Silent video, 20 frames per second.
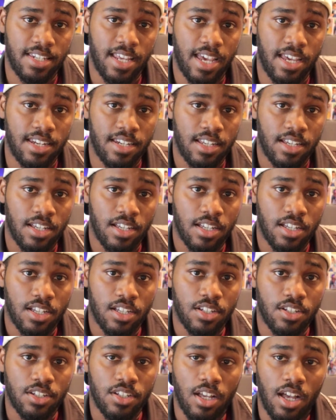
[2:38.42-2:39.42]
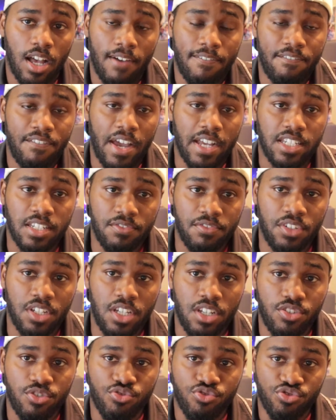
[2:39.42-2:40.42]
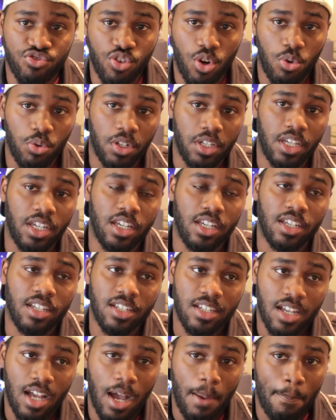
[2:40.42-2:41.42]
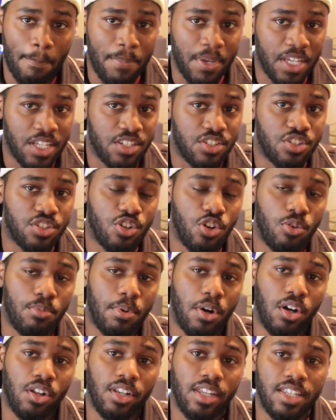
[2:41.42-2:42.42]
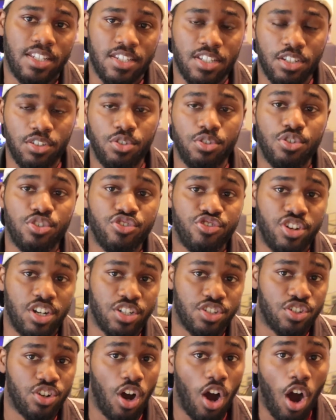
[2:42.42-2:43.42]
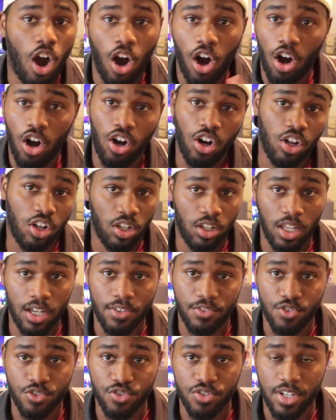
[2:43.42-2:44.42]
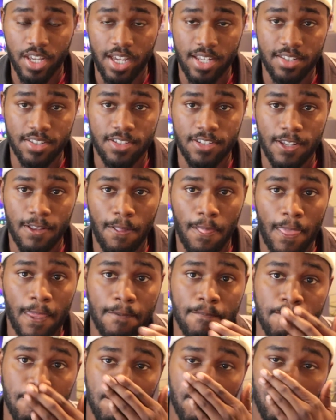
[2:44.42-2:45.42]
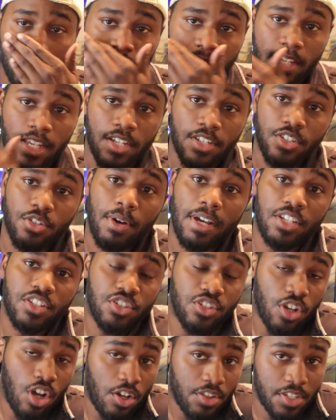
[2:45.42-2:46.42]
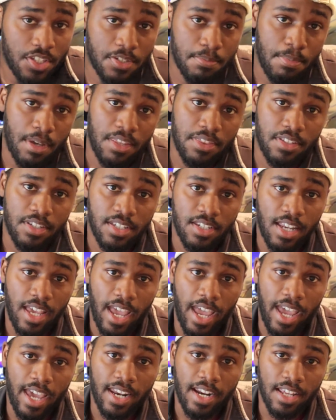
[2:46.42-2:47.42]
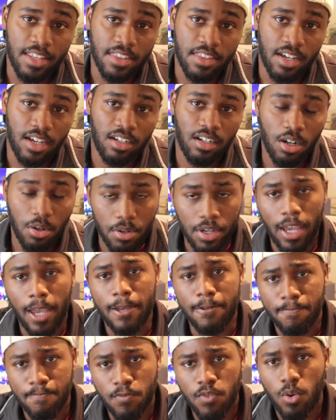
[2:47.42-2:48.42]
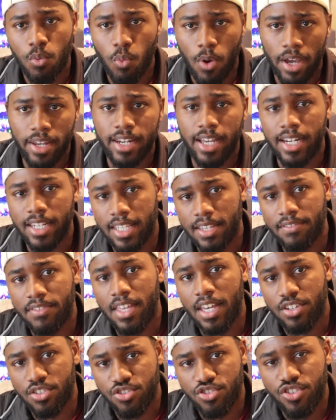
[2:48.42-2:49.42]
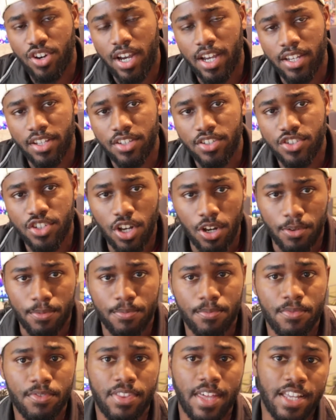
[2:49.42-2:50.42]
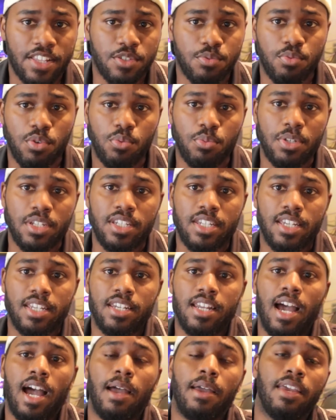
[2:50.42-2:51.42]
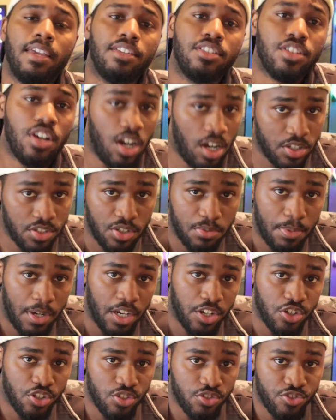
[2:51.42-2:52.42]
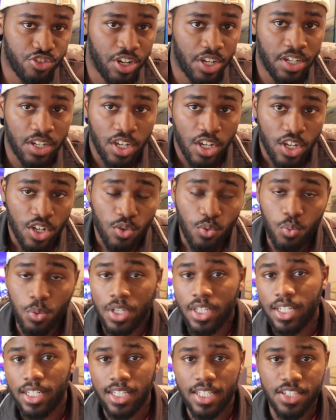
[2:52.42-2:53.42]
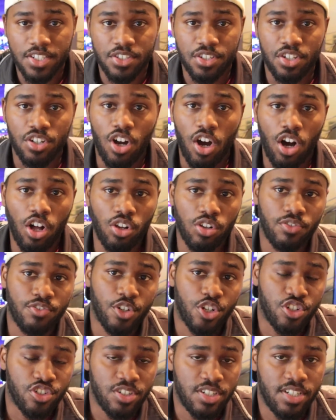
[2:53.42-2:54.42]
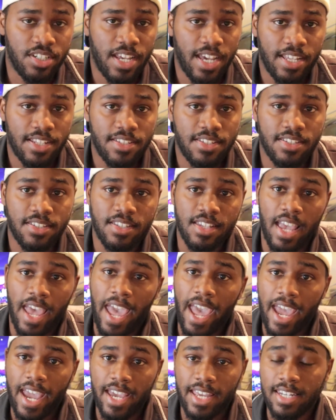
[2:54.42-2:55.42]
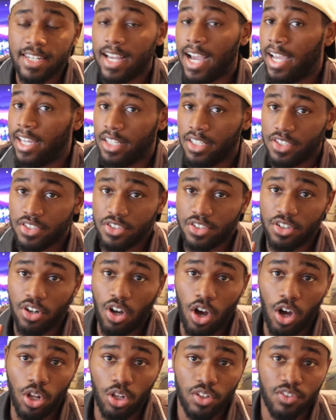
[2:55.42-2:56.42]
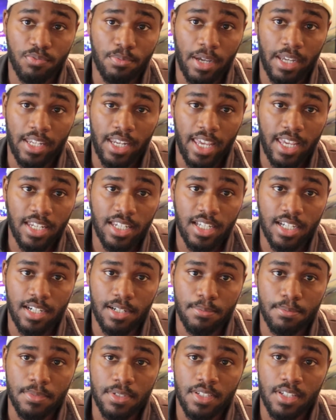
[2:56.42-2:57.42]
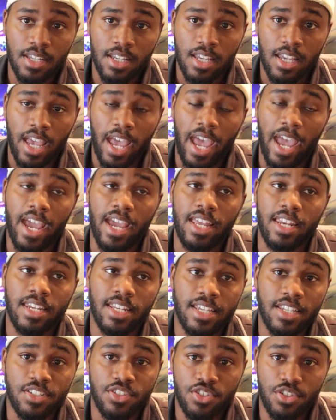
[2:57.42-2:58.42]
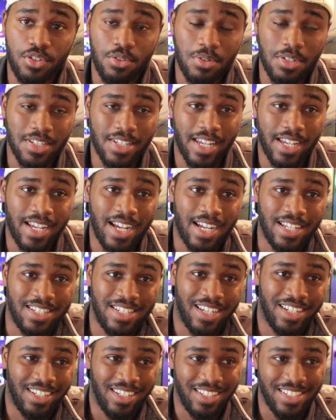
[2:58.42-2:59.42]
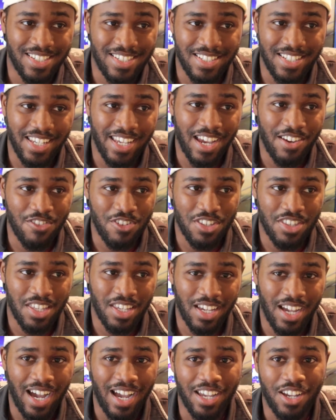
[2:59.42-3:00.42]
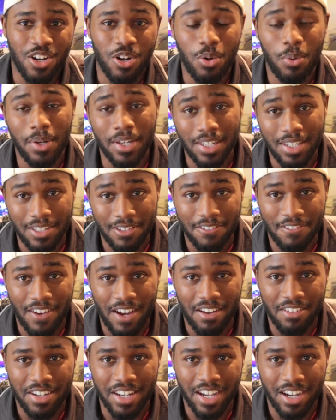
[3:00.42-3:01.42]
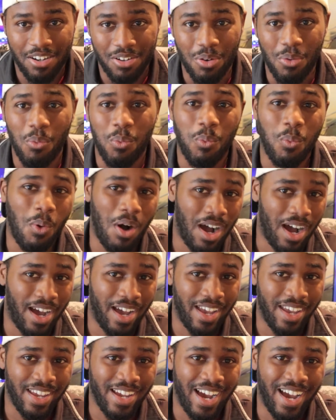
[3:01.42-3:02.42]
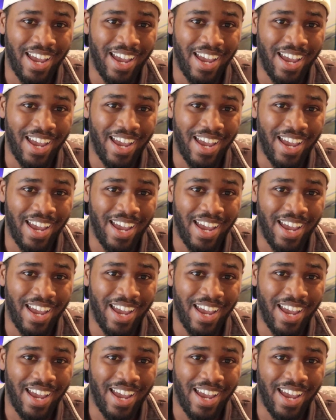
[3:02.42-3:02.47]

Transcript: debt, effectively rolling a big snowball until you crush all of your debts. So I saw this method and I thought, okay, why not give that a try? So that's what we did. I talked to my girlfriend, we listed all of our debts, and I listed all of my incomes. And as soon as I got done listing everything, I quickly found out why I